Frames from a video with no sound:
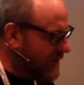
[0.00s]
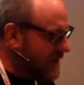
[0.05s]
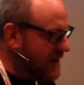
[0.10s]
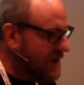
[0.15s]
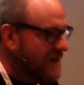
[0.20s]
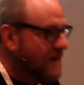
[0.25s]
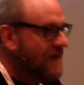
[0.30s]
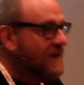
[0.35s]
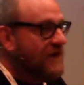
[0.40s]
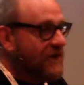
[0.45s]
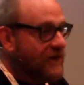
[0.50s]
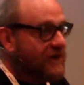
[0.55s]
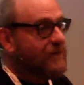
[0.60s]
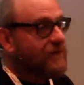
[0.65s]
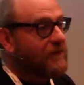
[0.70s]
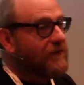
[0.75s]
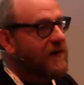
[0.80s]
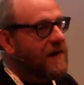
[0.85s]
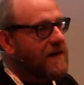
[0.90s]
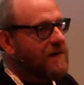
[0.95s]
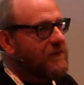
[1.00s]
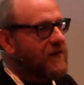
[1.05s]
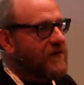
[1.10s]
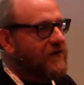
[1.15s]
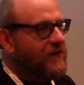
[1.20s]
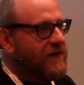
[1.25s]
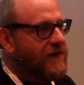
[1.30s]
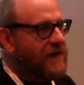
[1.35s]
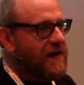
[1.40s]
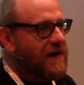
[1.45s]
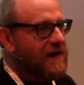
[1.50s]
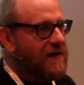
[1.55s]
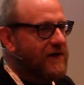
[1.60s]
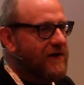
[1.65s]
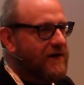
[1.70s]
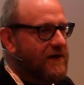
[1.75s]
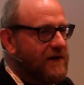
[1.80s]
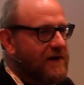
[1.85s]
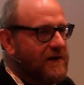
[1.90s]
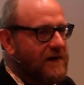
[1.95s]
of it. Some great bits of kit.
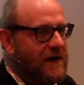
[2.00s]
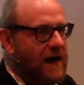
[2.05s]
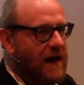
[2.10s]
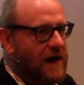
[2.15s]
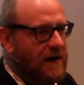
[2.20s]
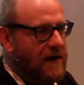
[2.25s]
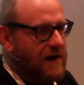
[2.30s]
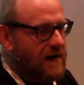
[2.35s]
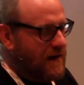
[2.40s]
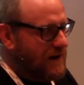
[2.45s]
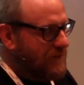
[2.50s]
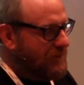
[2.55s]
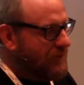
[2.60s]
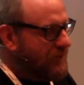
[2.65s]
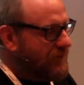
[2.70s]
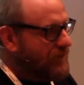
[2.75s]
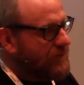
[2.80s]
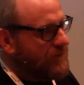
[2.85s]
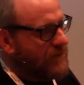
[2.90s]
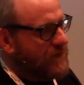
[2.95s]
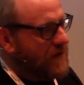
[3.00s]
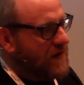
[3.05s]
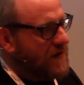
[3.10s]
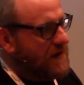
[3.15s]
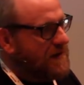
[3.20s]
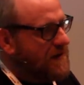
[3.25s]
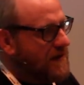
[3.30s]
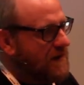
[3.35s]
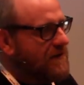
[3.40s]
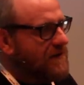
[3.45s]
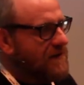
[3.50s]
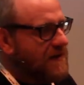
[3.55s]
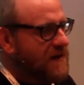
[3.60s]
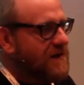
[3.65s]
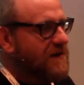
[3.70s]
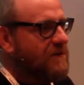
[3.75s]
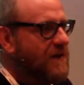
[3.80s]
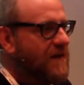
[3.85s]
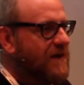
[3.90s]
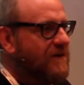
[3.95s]
Um, they uh,
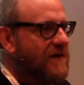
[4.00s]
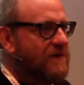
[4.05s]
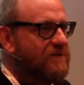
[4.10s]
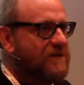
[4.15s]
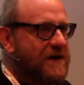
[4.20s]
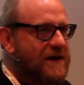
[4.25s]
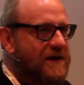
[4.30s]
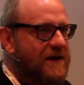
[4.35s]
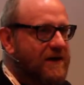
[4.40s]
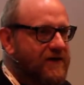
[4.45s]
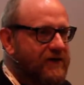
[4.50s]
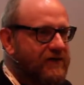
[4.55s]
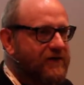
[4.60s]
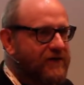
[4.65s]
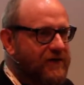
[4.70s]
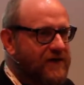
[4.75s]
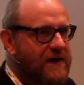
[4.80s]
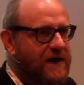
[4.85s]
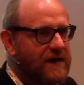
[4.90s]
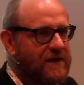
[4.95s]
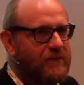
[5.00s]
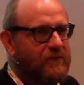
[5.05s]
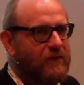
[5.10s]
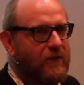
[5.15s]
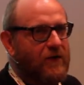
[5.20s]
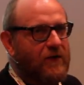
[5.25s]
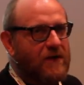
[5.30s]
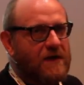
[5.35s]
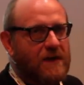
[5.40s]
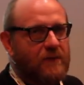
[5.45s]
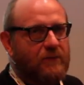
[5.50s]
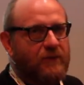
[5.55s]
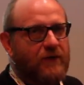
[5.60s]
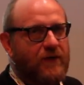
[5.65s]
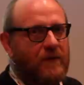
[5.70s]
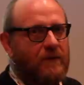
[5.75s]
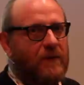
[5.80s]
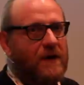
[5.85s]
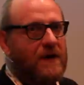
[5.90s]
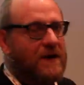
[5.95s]
need a bit of application to get them working
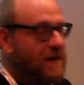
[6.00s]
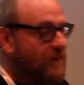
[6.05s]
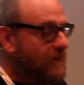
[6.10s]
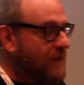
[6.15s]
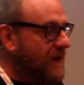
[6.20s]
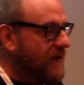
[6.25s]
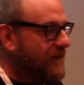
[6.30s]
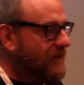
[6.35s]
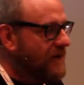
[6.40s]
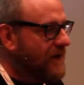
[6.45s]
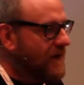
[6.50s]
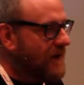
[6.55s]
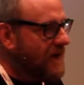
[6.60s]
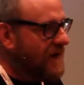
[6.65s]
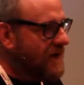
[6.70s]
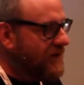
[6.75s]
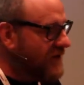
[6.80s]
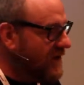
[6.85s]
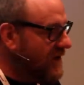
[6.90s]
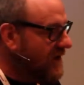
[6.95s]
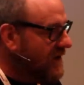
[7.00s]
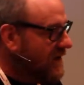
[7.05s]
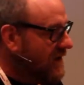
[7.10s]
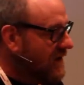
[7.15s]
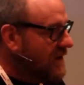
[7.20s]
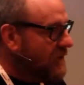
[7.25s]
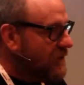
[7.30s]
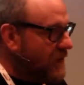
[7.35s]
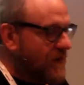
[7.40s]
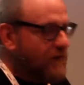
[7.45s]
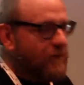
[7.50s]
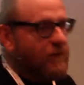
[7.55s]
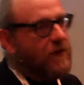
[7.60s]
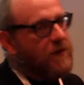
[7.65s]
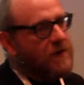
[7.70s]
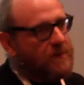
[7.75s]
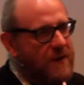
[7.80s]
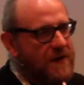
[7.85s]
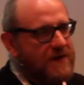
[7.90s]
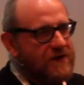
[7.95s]
properly and a bit of knowledge. But
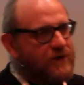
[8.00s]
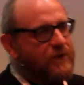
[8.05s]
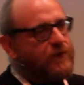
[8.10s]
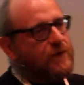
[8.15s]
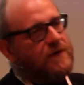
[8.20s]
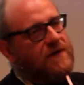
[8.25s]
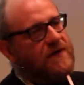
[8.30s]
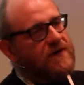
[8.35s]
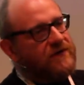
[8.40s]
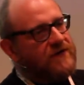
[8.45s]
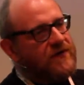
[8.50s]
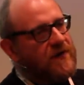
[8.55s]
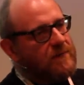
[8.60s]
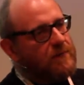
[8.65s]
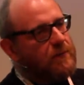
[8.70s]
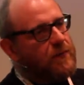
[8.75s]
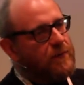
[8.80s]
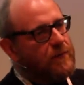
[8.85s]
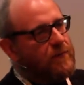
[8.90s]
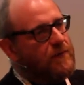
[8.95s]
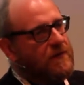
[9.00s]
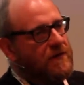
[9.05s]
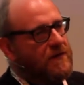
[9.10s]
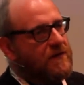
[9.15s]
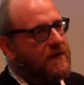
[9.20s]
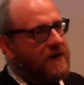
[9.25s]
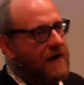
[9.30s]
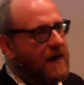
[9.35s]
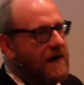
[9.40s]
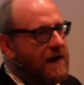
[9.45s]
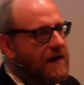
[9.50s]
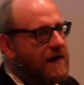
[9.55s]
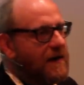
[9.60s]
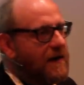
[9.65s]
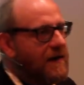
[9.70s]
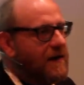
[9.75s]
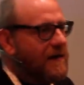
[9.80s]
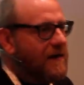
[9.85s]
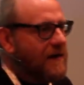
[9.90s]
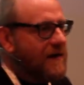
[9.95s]
Workbench, for example,
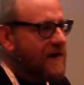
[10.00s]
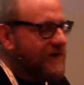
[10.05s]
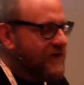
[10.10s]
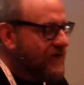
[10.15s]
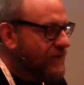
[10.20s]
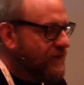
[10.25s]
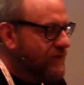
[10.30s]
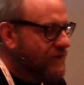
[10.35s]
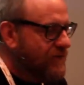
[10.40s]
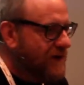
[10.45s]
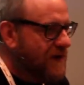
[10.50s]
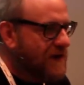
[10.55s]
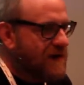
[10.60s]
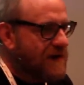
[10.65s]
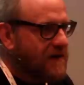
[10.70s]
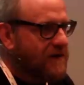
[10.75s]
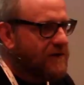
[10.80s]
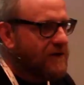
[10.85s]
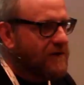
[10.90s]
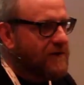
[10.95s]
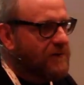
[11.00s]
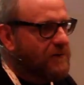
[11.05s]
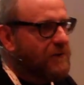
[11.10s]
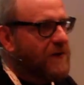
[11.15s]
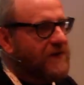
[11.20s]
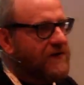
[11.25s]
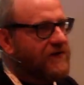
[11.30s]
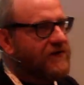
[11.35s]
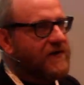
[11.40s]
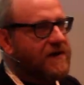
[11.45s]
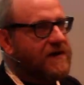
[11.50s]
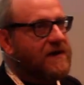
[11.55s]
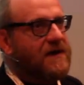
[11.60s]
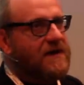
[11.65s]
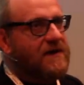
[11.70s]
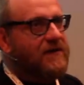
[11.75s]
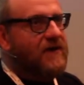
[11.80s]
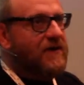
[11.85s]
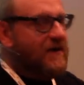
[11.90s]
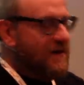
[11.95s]
uh, is a really good piece of
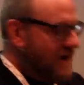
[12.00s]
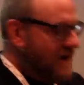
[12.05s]
kit,